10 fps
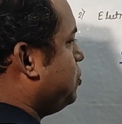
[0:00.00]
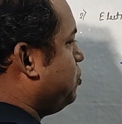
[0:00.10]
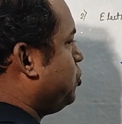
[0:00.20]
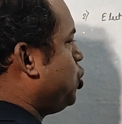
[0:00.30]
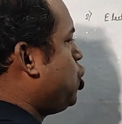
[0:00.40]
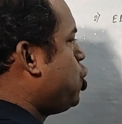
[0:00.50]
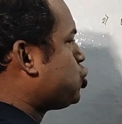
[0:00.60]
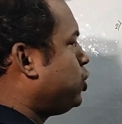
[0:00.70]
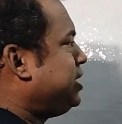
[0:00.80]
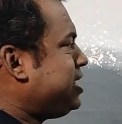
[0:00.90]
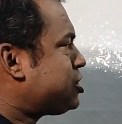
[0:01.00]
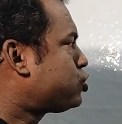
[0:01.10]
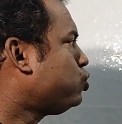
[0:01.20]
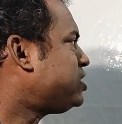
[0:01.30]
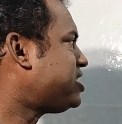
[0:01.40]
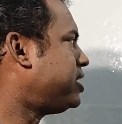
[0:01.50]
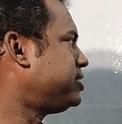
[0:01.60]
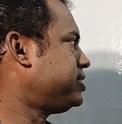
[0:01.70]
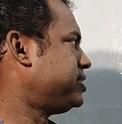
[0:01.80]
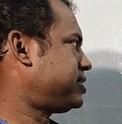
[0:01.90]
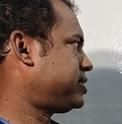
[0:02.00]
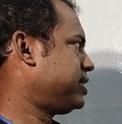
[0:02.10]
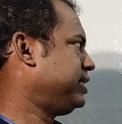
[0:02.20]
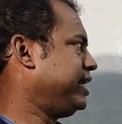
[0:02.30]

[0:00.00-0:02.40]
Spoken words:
Q. So these two charges,